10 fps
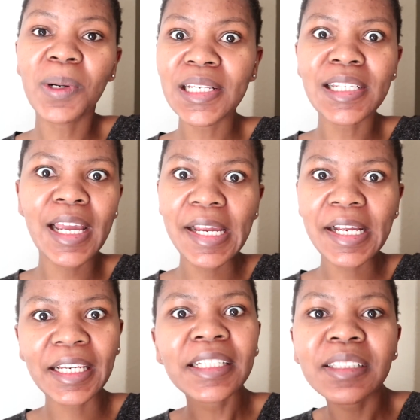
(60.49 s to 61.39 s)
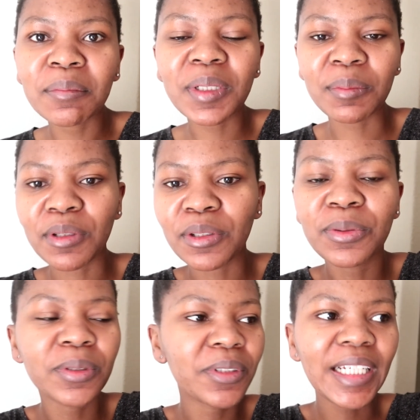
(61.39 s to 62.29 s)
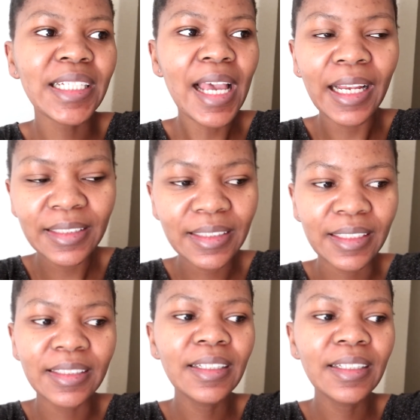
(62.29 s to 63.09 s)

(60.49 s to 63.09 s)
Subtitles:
one take like some people who are really talented.